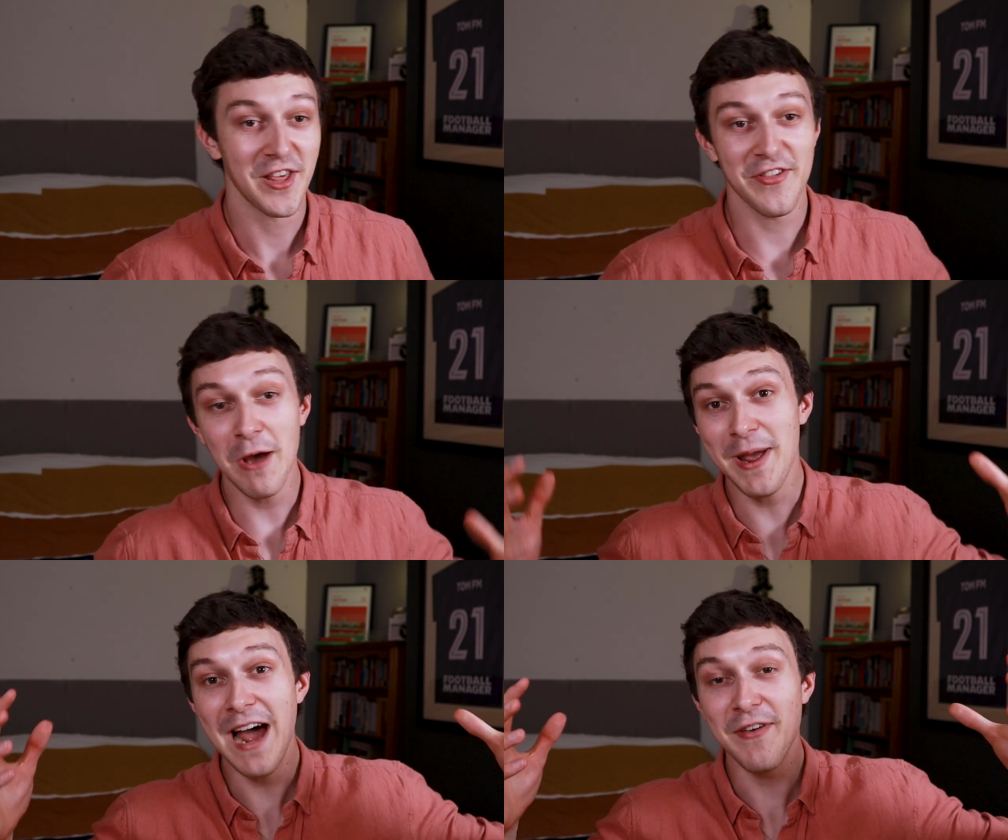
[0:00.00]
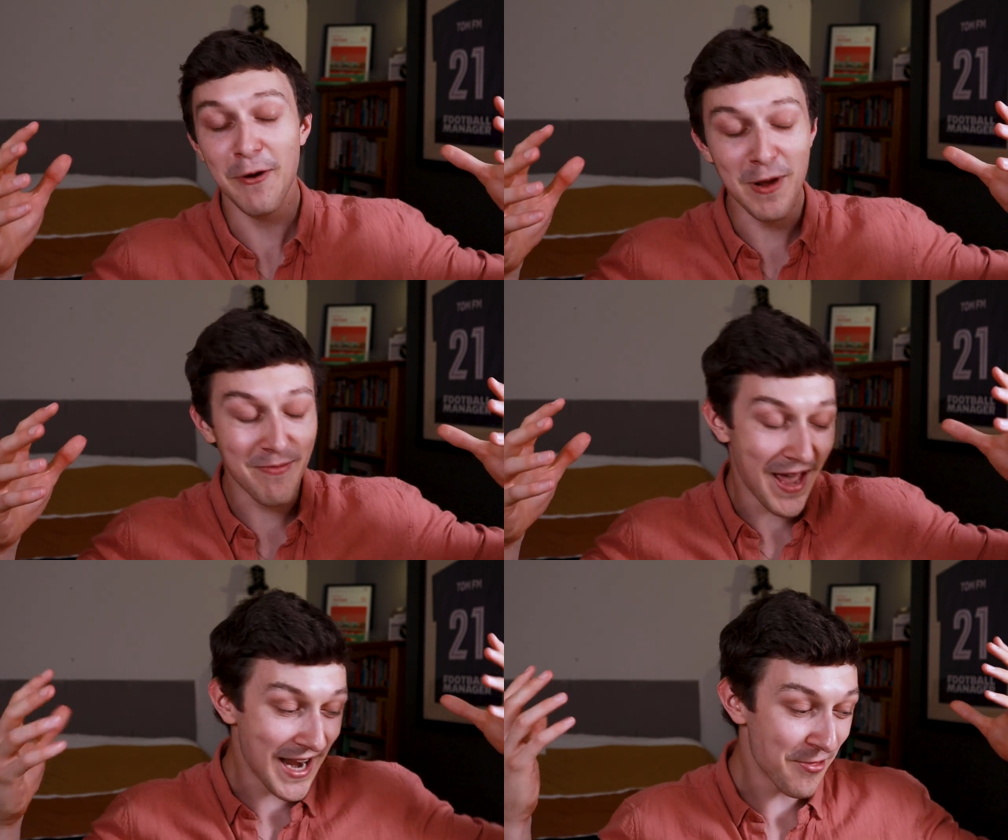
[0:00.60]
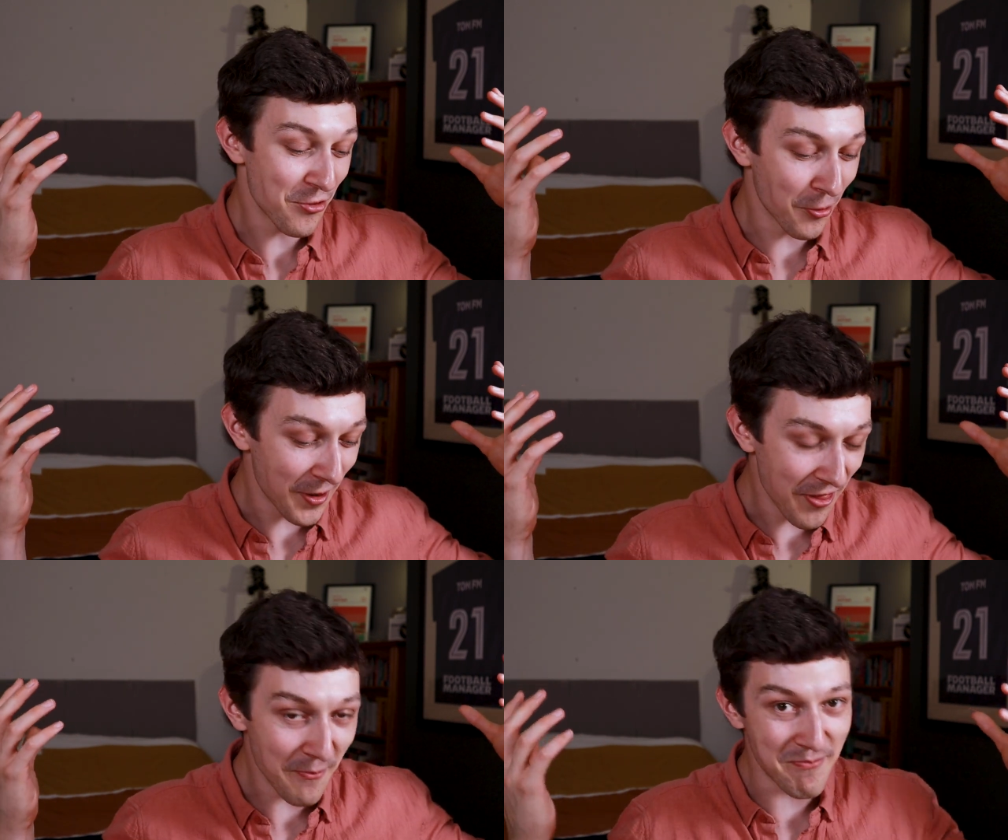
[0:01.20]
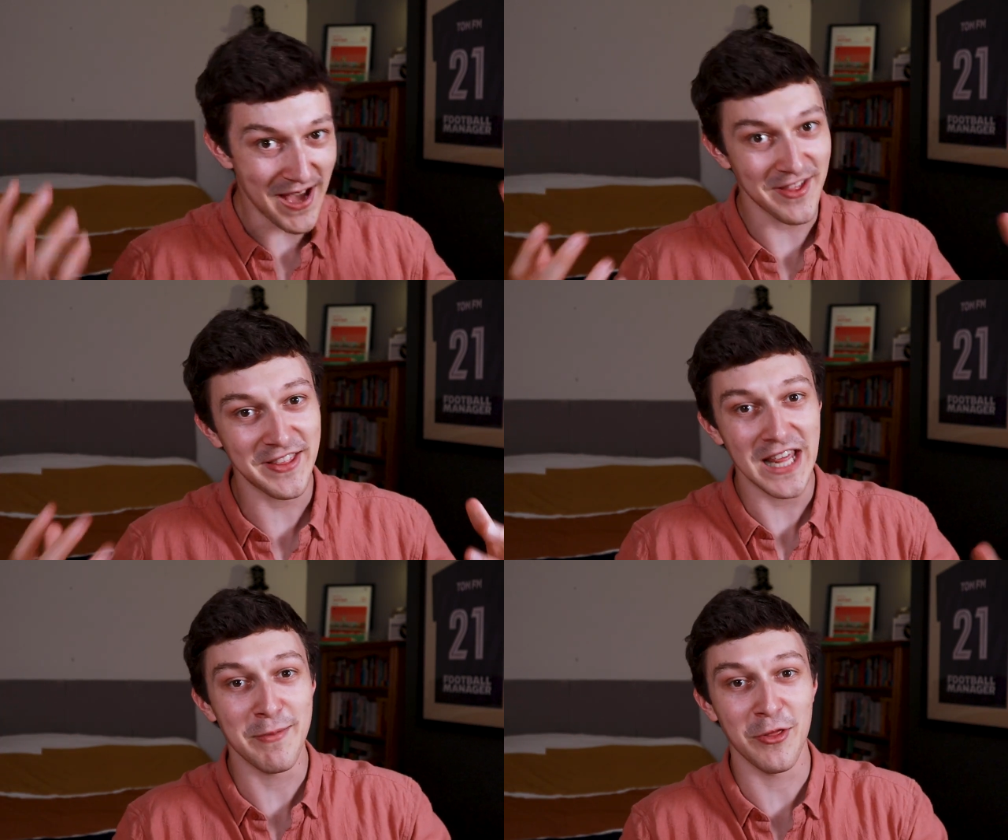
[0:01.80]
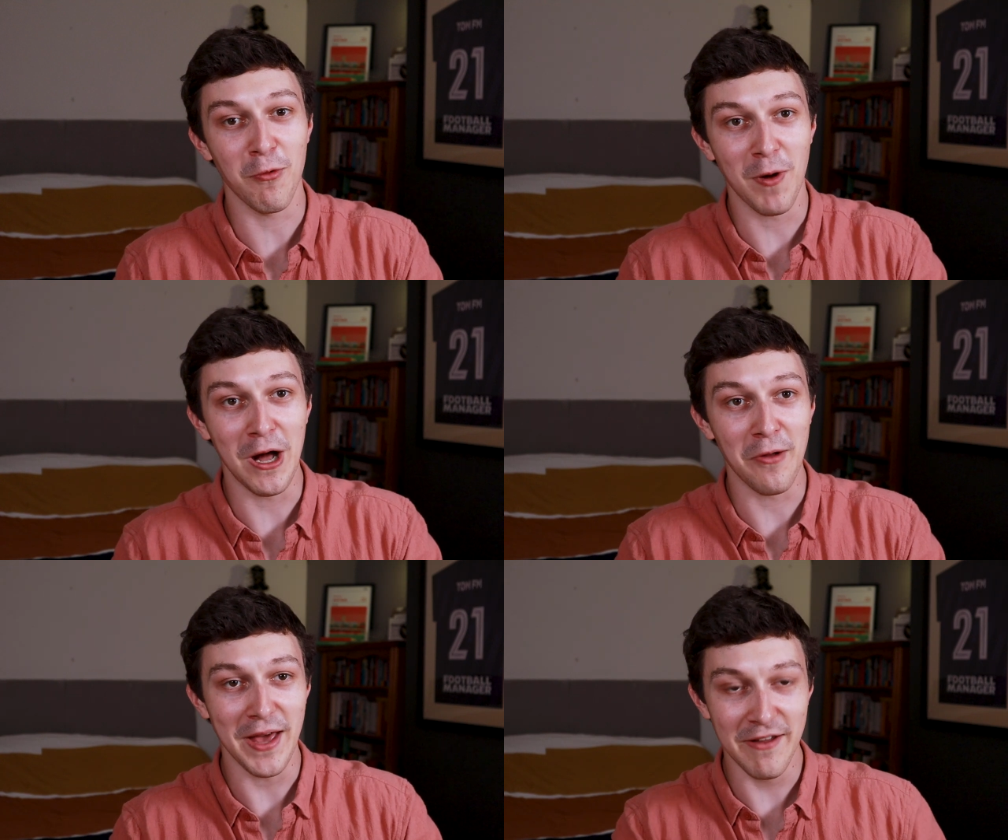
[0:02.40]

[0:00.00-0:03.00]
So there we have it, we made Andorra the best team in the world,